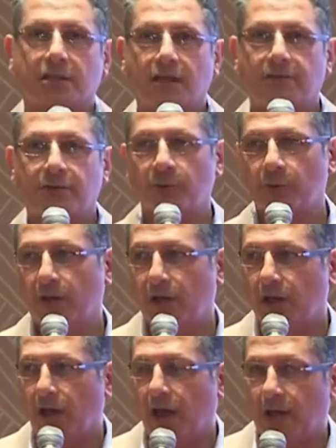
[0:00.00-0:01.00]
give you
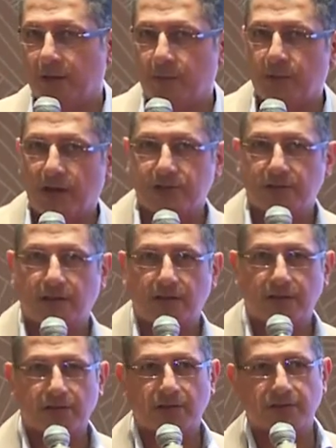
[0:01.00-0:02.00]
an impression
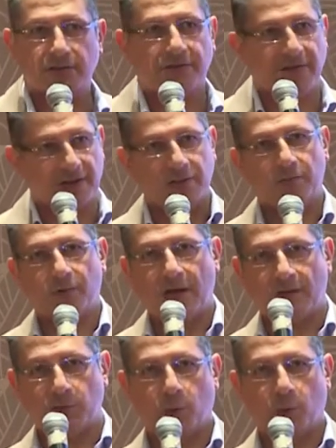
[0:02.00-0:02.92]
that this is a fashion brand